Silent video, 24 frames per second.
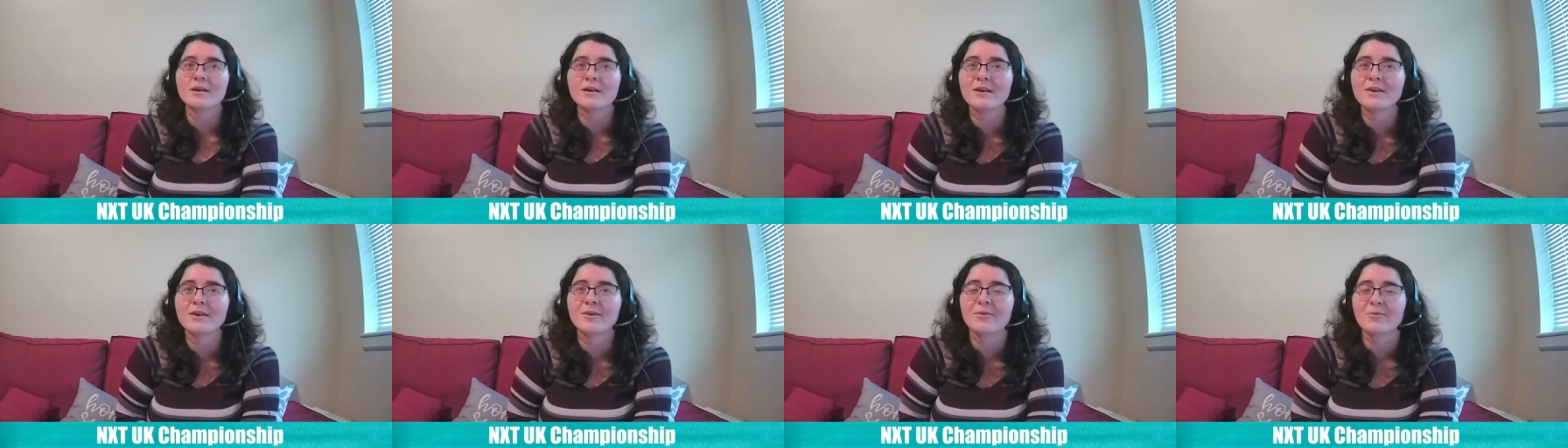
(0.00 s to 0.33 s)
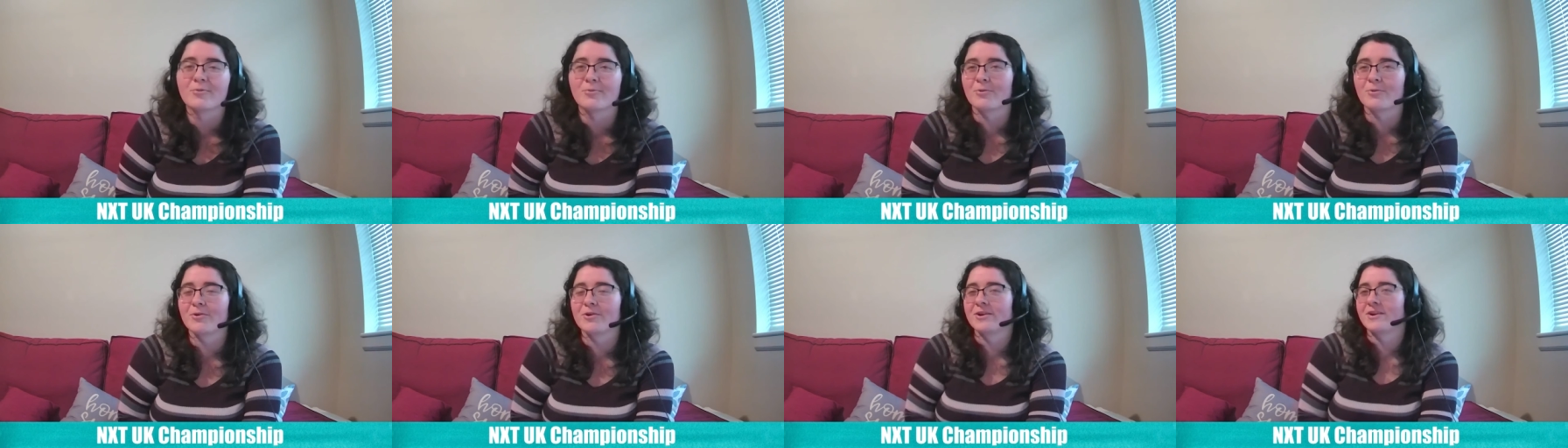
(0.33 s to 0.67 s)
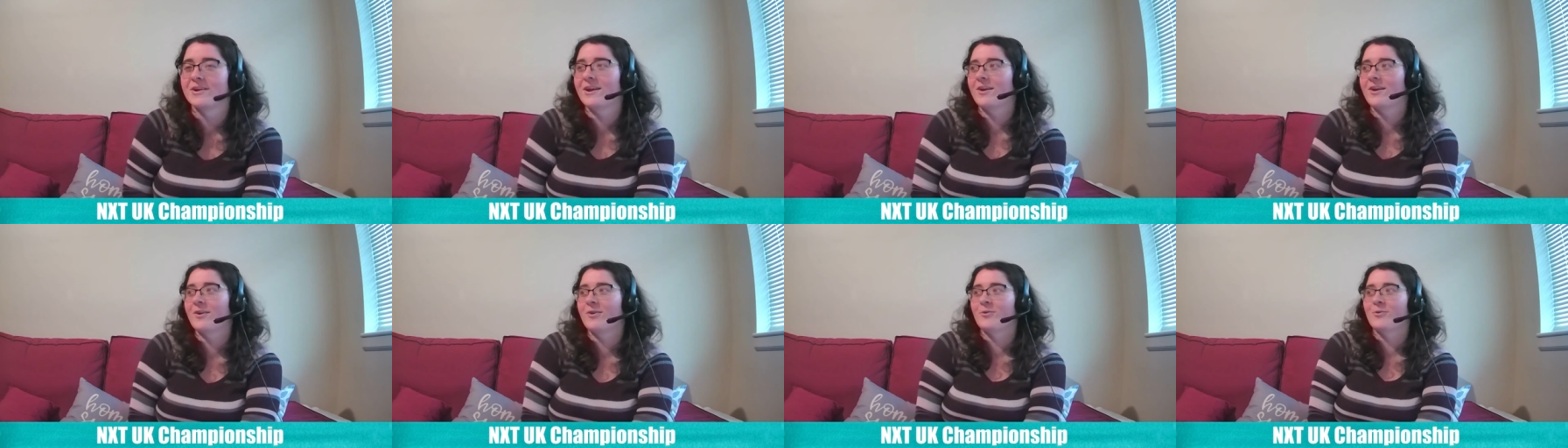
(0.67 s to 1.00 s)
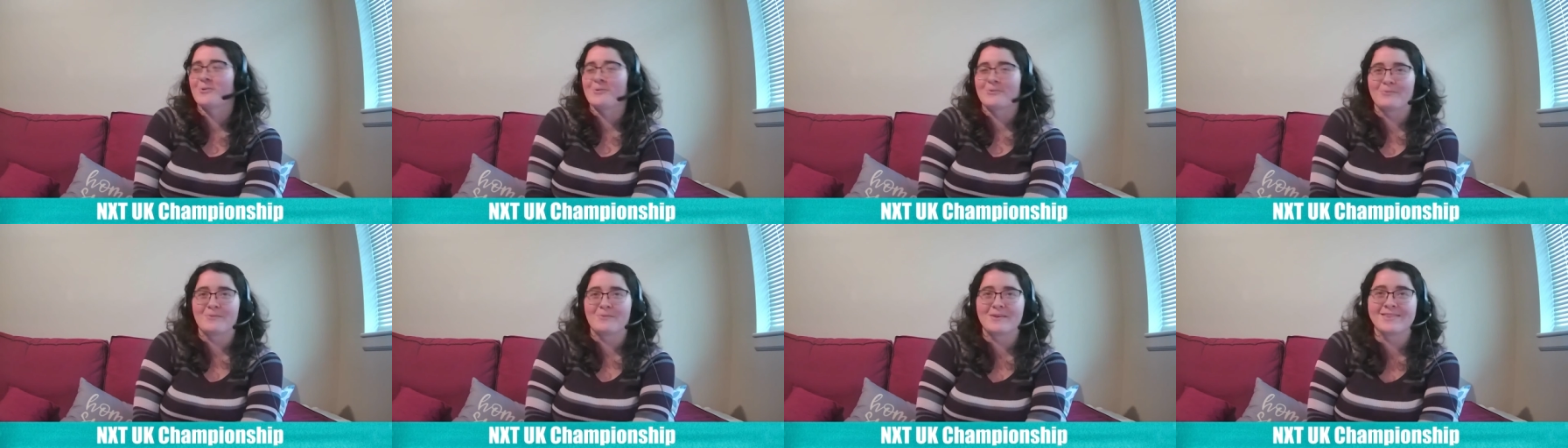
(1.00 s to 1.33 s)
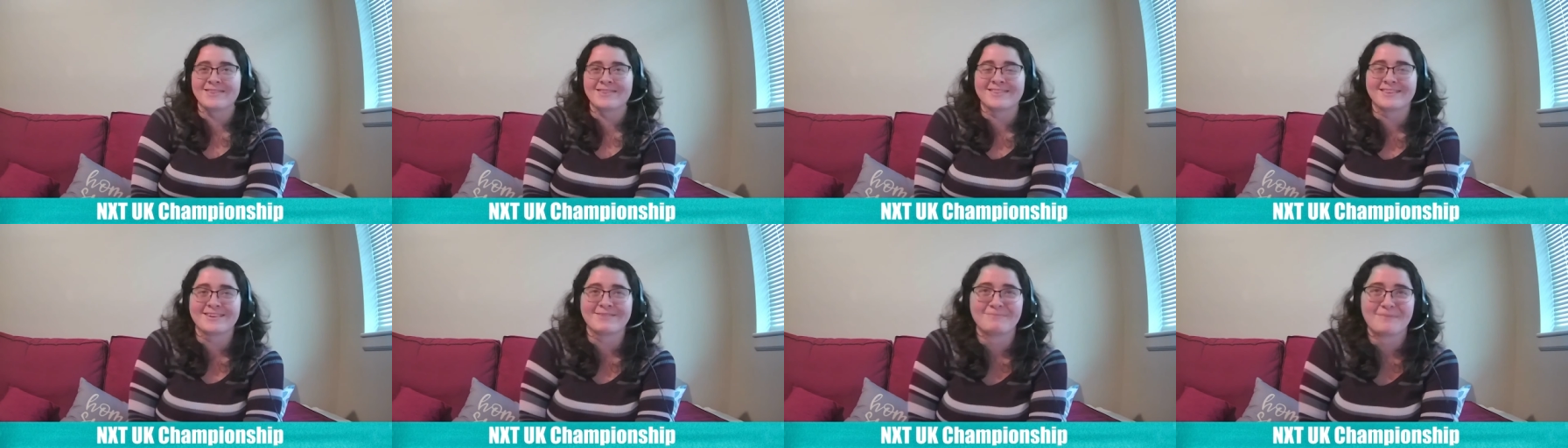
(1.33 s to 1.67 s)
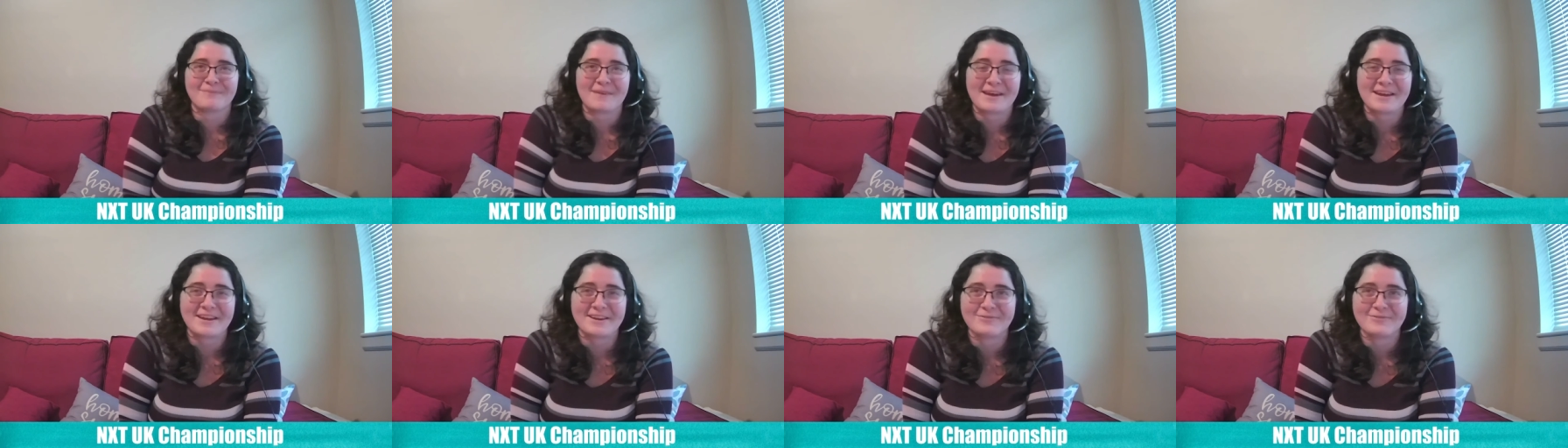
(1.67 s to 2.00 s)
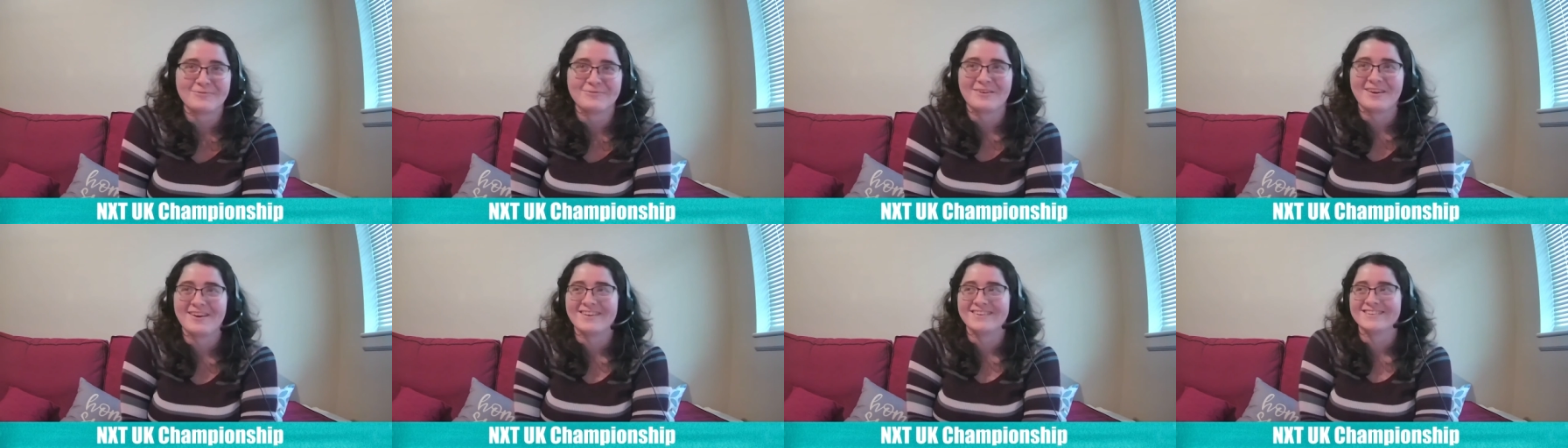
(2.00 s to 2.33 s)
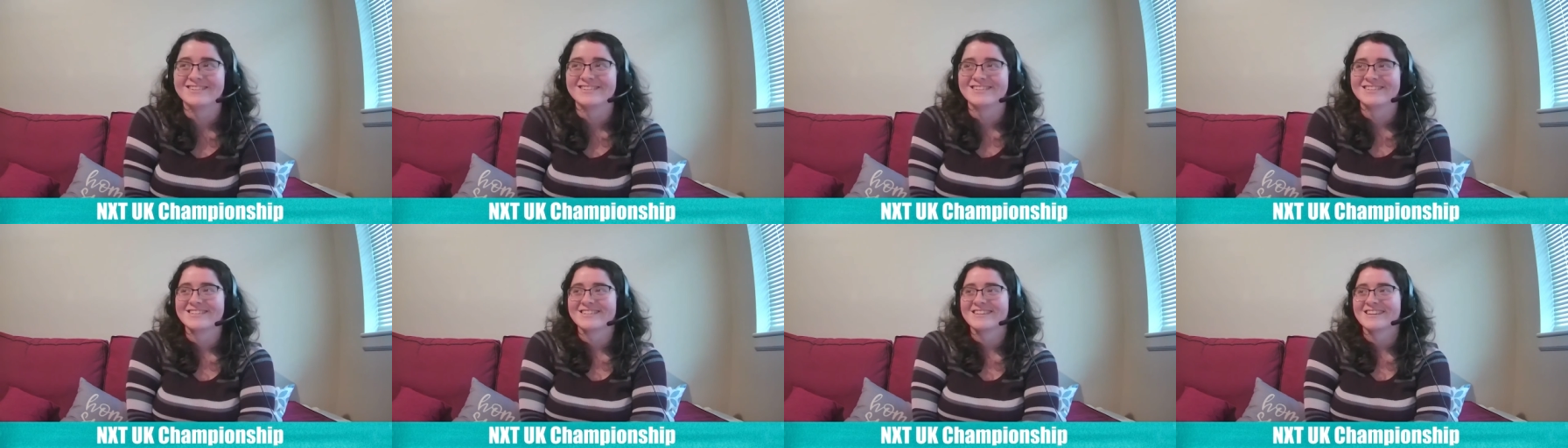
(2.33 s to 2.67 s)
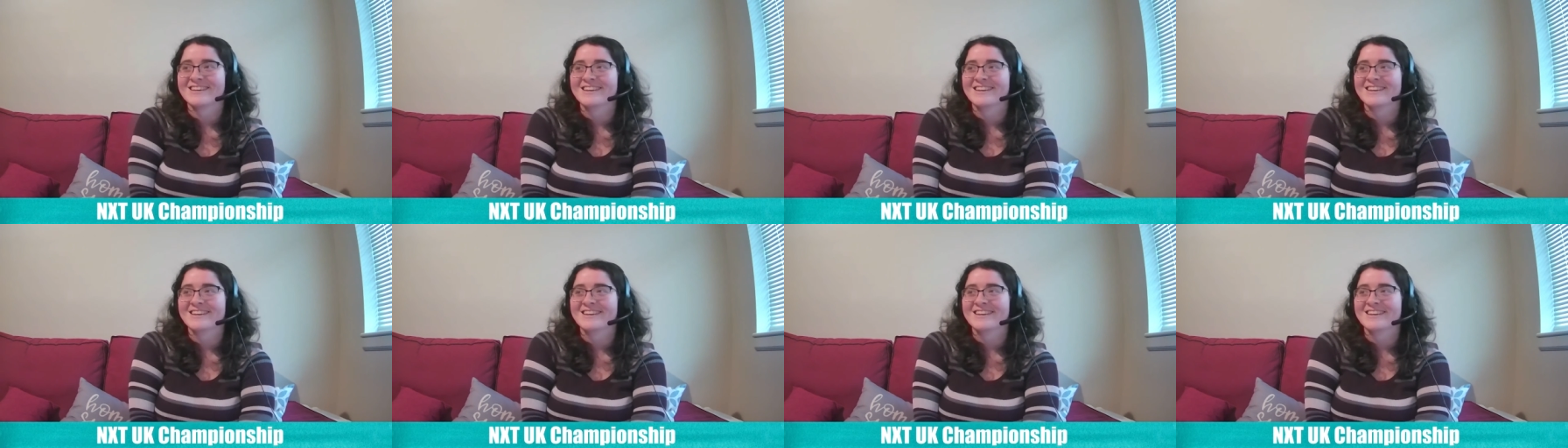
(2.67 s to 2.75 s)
We're here with the main event!